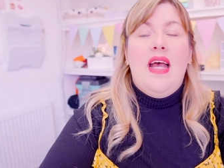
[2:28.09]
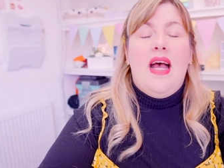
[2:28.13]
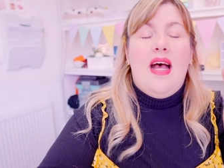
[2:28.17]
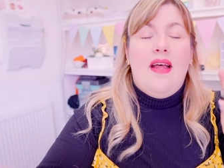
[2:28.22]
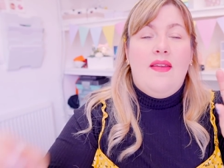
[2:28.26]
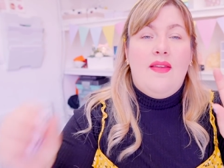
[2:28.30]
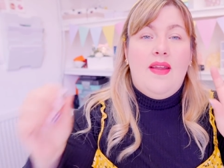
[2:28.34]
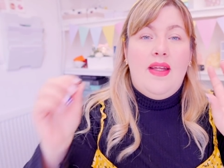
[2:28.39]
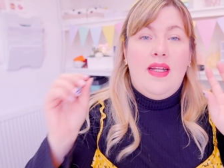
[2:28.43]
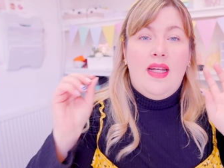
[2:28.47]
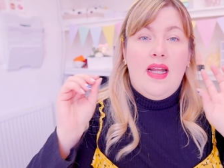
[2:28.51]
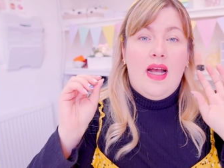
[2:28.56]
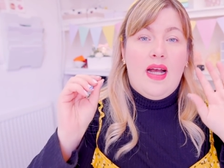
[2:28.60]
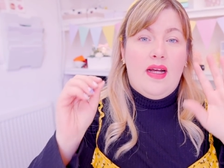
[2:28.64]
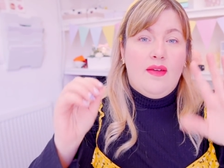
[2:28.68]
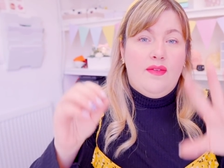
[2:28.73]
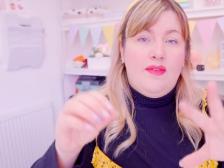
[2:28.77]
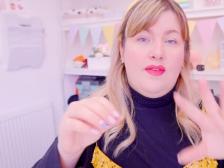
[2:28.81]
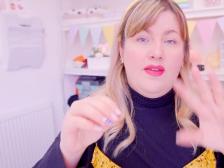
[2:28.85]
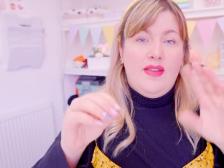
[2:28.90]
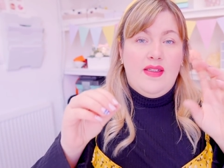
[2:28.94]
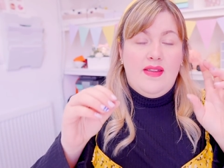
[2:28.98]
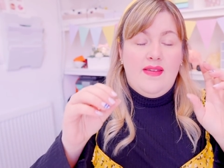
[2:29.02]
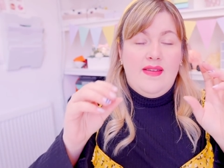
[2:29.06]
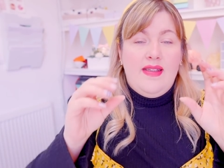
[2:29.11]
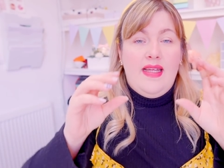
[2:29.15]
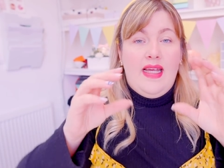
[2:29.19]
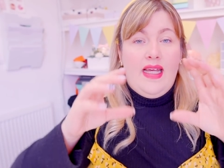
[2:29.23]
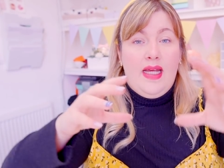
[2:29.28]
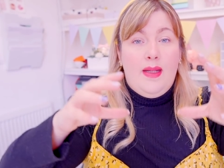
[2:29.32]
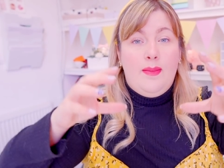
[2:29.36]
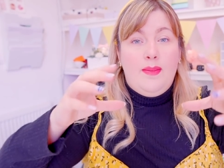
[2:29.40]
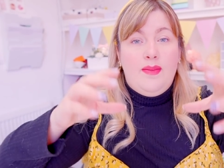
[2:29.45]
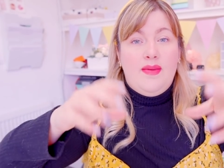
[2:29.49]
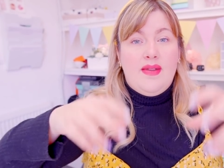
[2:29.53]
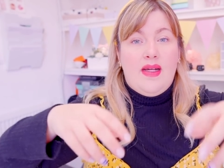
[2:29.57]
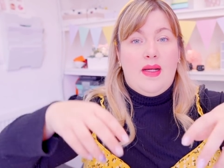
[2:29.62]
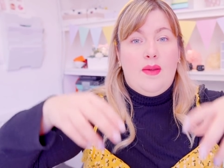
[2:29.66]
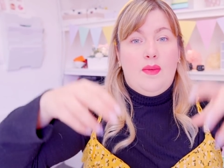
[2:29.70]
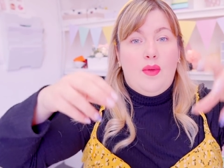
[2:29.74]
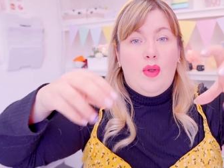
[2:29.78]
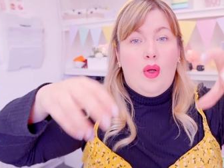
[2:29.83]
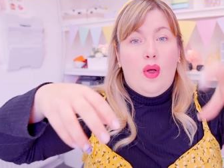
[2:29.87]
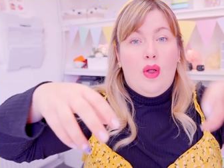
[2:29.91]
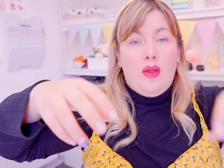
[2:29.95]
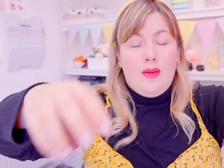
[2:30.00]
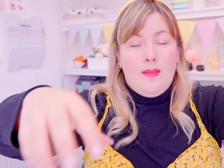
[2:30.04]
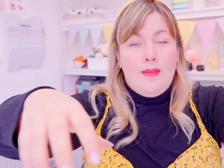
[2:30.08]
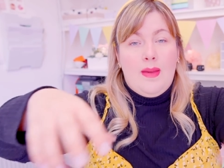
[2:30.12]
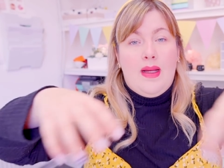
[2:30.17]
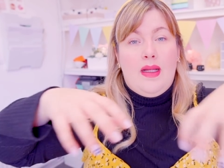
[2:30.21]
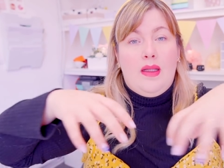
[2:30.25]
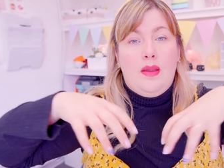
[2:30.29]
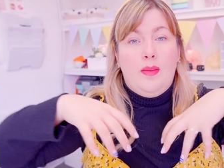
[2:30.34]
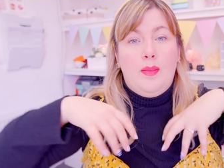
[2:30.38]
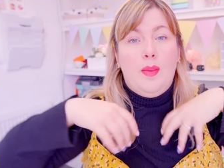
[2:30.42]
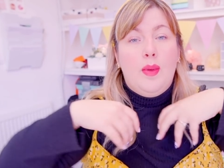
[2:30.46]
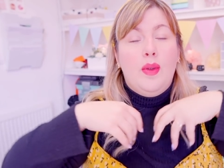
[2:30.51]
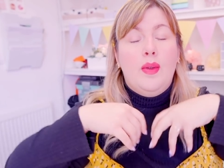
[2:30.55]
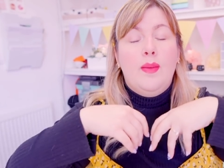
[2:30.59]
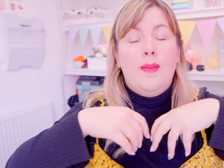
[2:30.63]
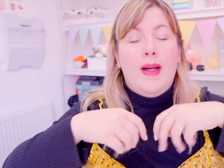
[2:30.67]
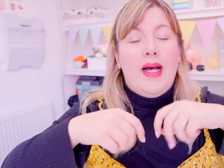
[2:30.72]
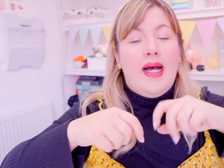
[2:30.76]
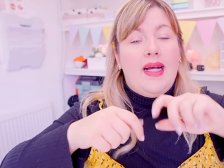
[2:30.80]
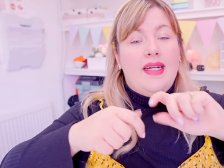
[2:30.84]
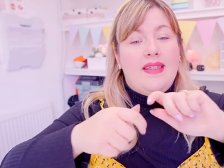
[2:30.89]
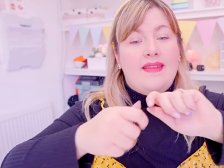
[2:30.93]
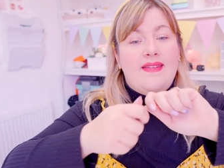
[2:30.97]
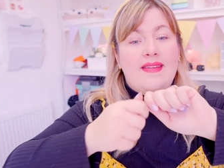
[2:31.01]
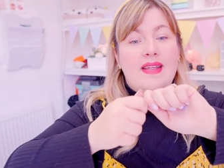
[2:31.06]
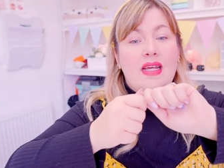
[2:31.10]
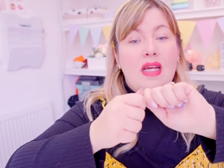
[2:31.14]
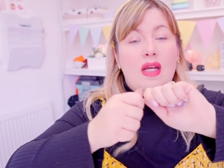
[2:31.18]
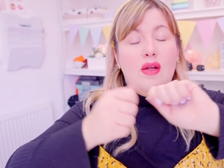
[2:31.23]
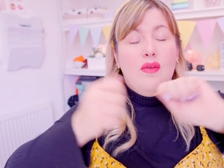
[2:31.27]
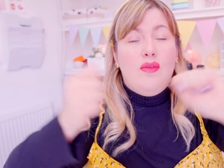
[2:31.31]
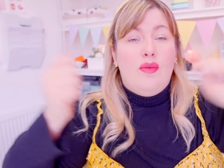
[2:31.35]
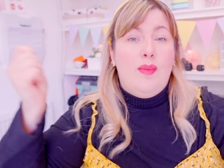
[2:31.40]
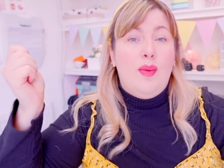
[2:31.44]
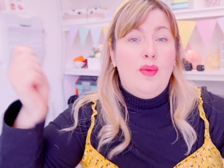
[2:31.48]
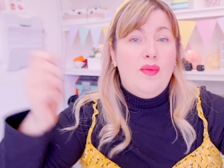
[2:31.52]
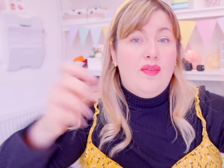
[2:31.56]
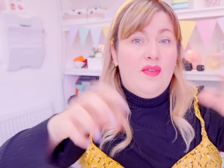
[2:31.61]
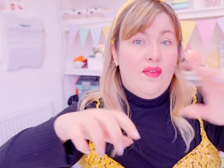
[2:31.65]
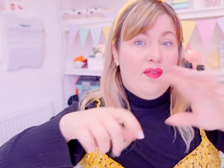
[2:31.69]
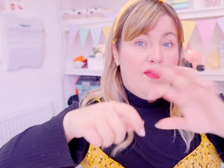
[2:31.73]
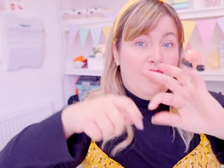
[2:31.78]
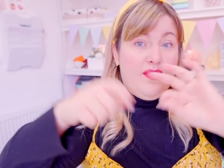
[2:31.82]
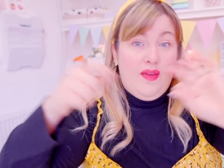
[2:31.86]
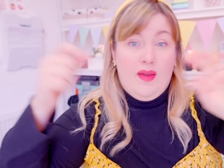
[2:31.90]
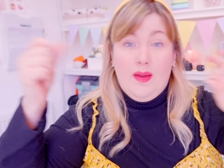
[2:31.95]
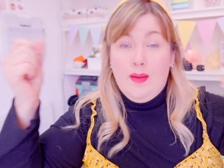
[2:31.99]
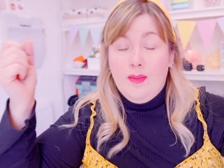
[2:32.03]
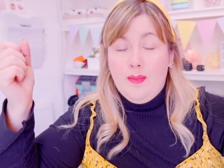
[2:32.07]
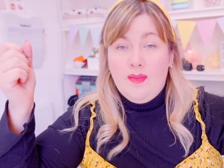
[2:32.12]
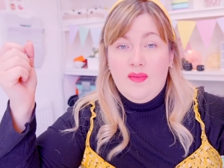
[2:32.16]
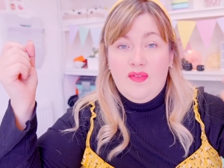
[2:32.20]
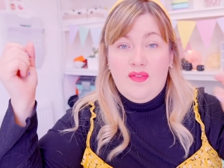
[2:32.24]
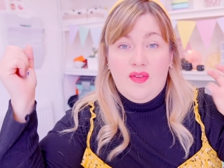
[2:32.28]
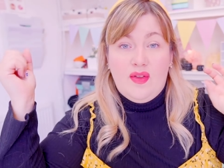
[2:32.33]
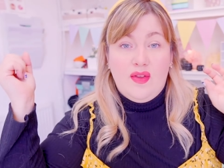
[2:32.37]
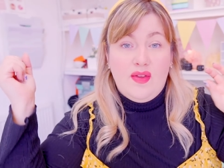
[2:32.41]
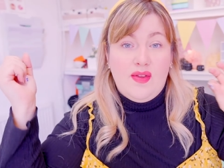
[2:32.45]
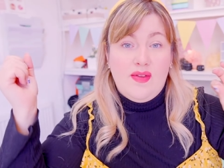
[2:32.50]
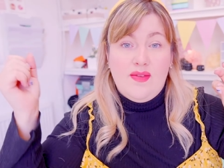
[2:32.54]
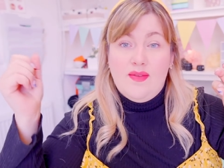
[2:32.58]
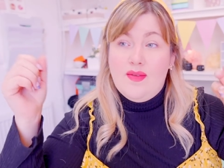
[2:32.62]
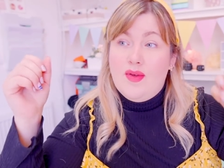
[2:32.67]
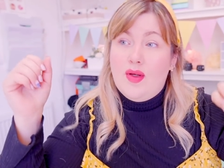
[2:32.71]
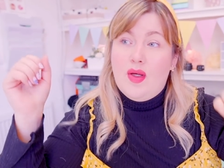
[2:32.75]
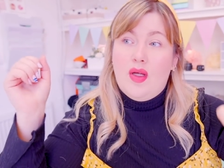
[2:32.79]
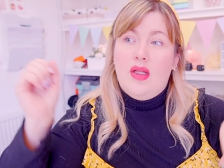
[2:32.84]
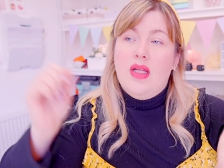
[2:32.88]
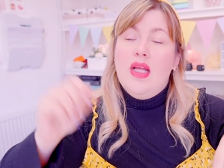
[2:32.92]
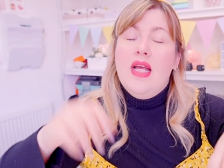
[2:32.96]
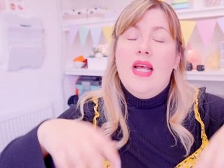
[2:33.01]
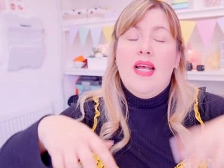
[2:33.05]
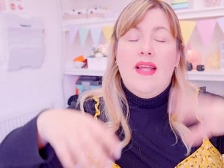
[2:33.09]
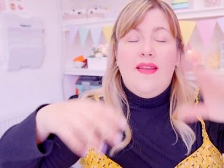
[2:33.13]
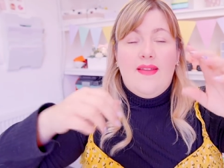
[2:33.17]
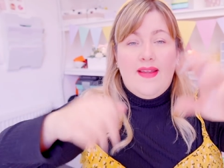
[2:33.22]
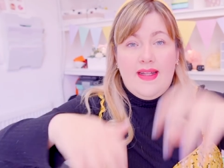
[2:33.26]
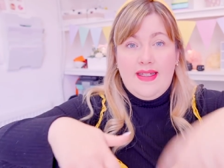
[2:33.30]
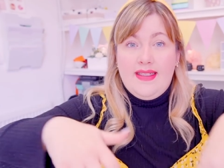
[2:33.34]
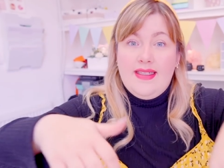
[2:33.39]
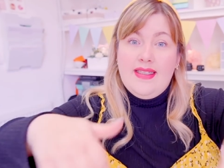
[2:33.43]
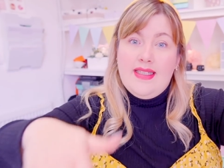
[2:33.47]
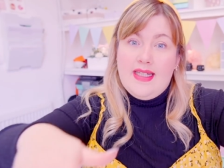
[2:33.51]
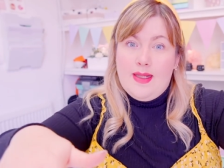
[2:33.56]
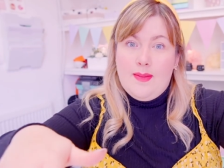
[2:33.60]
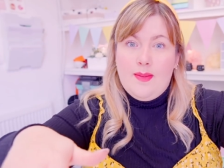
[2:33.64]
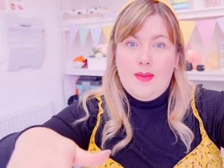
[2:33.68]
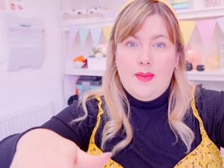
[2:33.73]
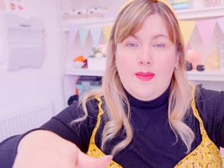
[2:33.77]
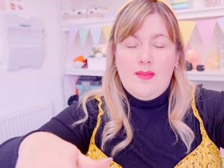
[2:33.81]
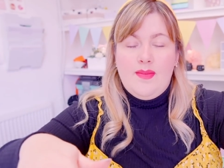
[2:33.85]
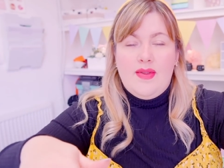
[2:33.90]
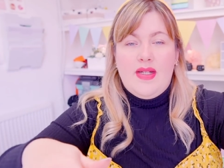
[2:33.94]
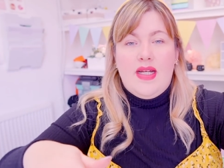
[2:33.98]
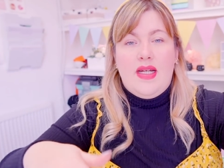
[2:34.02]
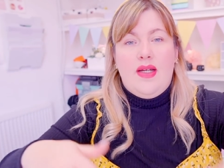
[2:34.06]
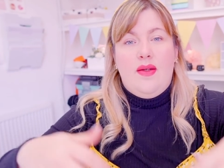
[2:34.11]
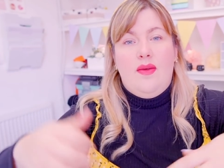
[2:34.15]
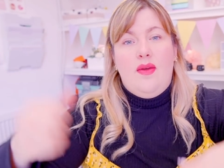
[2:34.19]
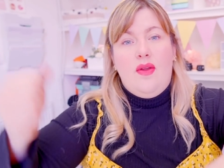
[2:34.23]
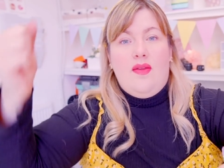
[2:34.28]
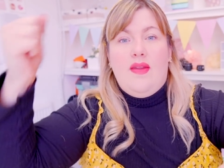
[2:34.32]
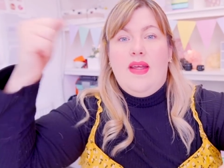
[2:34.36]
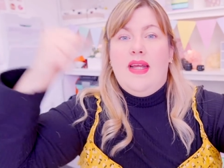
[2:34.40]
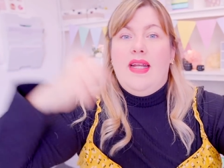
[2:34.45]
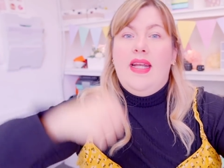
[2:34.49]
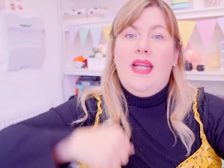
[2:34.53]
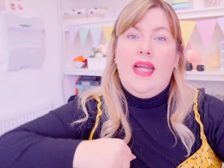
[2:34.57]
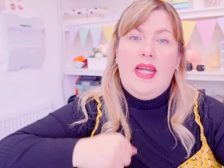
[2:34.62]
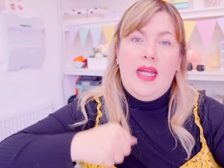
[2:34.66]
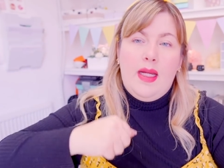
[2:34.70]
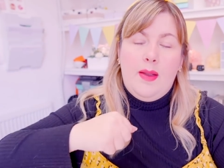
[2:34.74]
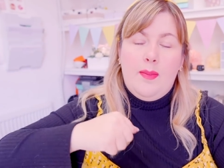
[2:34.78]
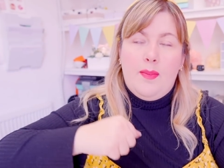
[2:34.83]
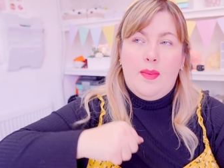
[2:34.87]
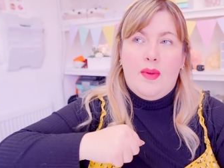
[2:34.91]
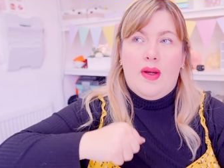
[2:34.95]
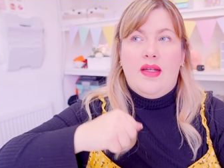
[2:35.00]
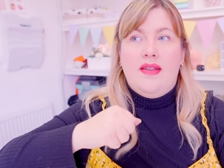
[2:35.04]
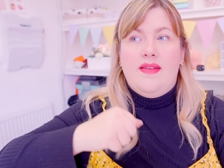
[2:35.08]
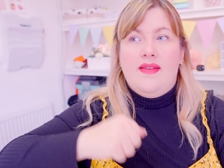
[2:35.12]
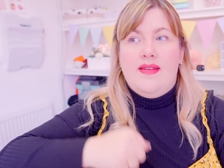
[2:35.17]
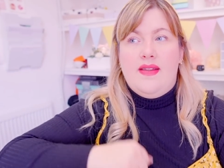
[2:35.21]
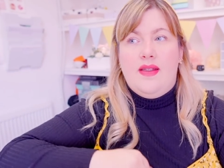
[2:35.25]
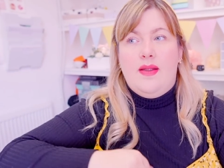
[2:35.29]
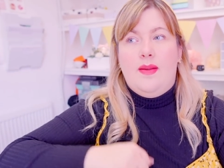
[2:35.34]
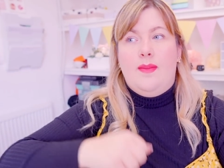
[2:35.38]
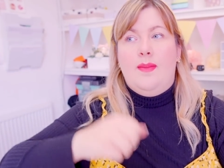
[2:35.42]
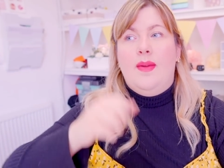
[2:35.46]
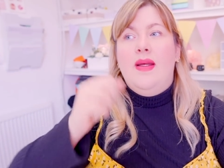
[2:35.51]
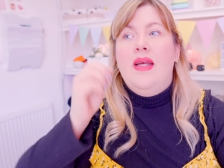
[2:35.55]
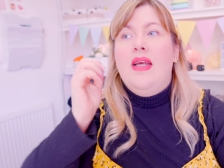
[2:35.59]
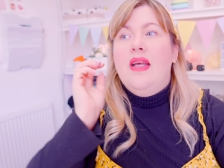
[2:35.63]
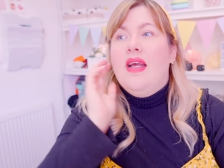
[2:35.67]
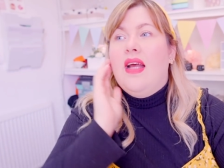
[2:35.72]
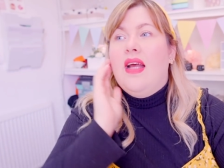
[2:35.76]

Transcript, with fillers: I then have to tape down all the metal bookmarks, remove the film first of all, then tape them down, then heat press them